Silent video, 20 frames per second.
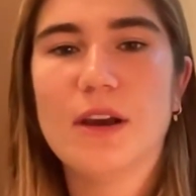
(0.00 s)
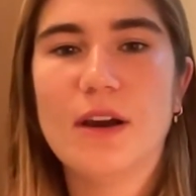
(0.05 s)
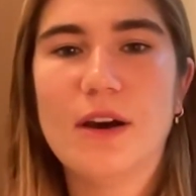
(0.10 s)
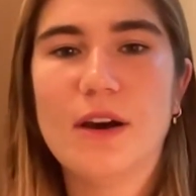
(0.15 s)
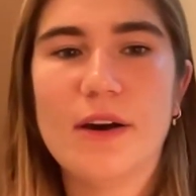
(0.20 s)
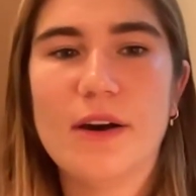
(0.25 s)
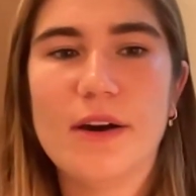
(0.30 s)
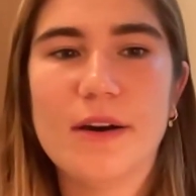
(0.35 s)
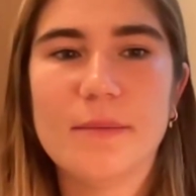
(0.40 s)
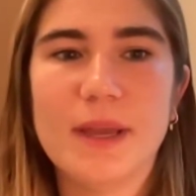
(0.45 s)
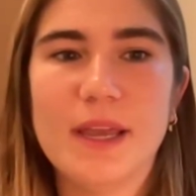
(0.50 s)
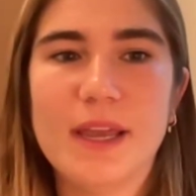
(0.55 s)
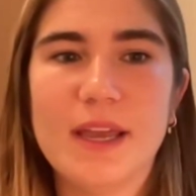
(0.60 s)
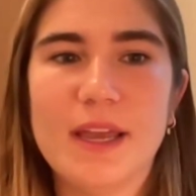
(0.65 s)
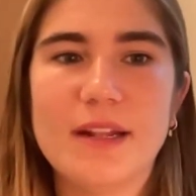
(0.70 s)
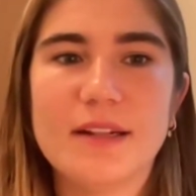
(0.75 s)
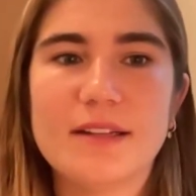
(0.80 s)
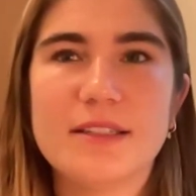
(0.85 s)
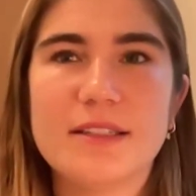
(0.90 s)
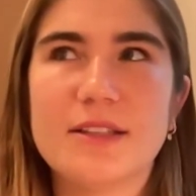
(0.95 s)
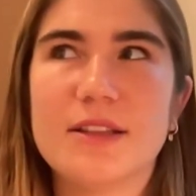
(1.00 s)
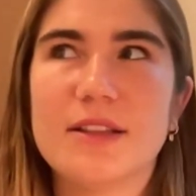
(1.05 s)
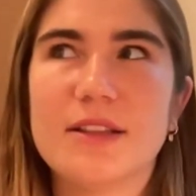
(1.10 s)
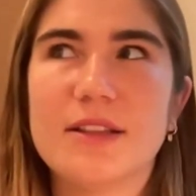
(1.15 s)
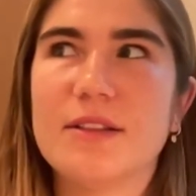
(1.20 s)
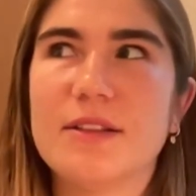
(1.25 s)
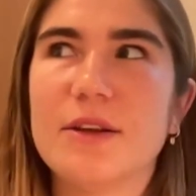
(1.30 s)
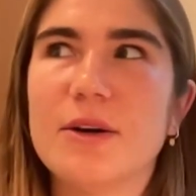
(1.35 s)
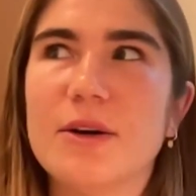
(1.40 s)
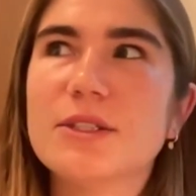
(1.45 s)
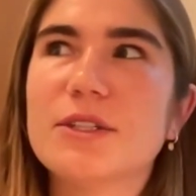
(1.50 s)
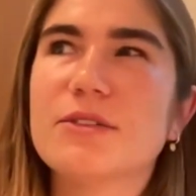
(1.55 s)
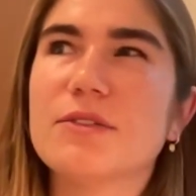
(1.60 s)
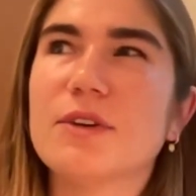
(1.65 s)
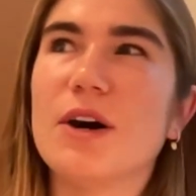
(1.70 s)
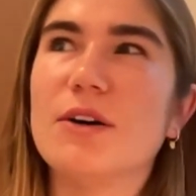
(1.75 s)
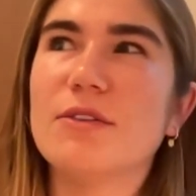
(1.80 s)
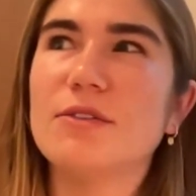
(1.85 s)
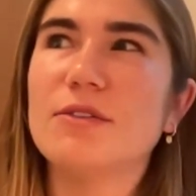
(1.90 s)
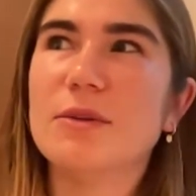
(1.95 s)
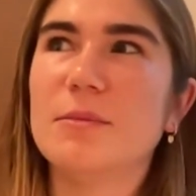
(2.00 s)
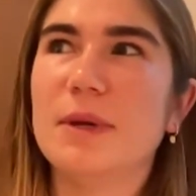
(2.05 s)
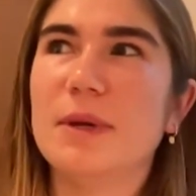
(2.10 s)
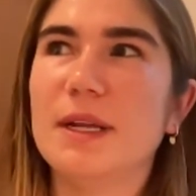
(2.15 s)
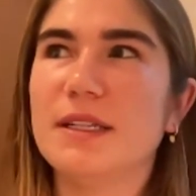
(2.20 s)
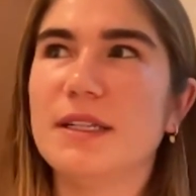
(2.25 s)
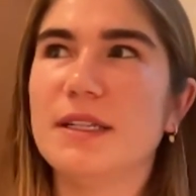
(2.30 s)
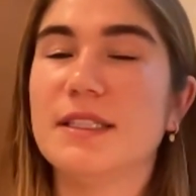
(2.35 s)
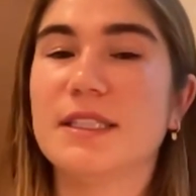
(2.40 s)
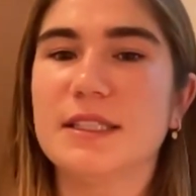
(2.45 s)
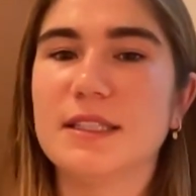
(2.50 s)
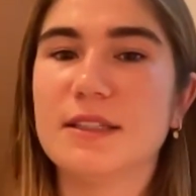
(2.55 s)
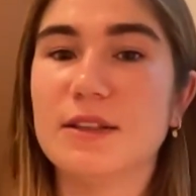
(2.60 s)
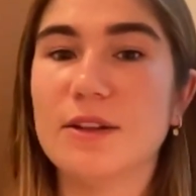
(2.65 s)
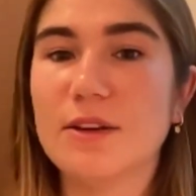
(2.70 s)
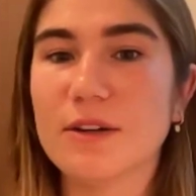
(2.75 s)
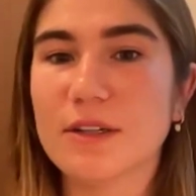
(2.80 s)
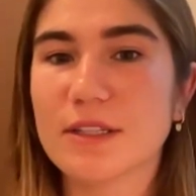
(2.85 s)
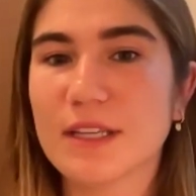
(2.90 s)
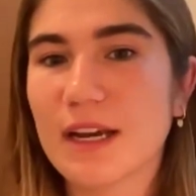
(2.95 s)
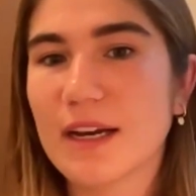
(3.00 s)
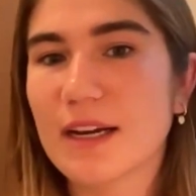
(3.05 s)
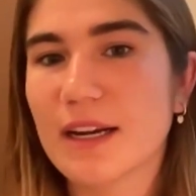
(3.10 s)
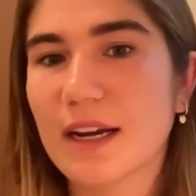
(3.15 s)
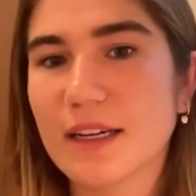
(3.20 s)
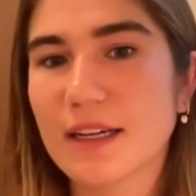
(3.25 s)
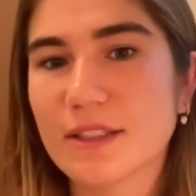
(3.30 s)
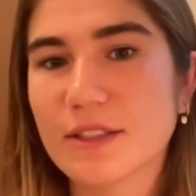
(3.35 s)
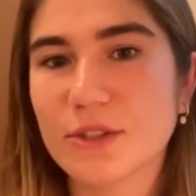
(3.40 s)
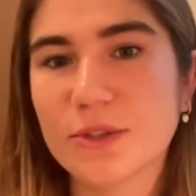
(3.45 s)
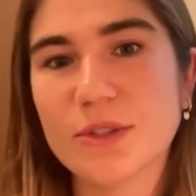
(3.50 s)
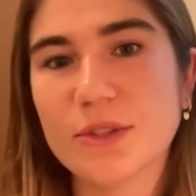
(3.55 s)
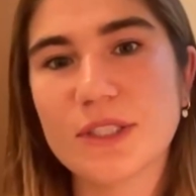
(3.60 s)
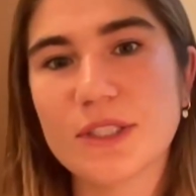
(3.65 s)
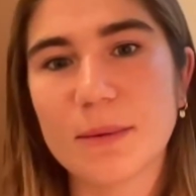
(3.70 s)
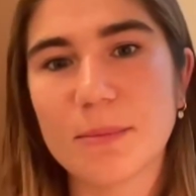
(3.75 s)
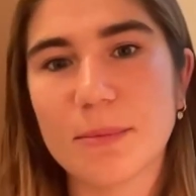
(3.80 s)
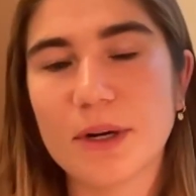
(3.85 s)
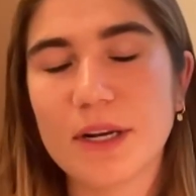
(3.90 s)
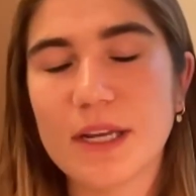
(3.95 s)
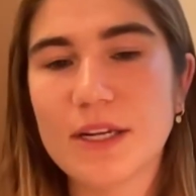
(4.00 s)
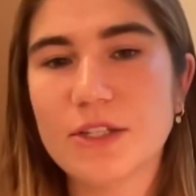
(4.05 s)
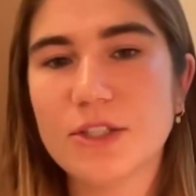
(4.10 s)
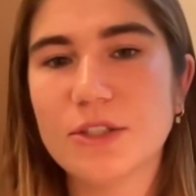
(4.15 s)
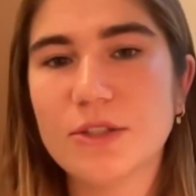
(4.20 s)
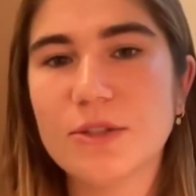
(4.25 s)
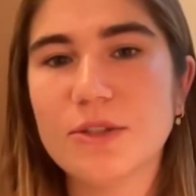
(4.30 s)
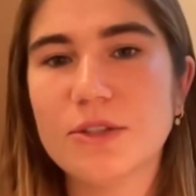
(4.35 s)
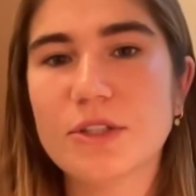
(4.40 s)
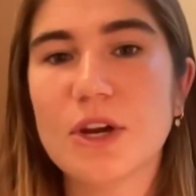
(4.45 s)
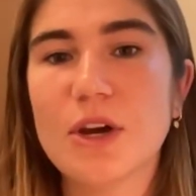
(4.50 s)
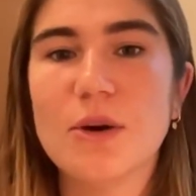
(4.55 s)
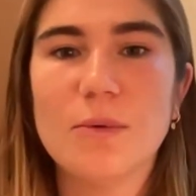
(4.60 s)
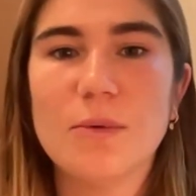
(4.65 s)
And those have often been looked at as two separate issues,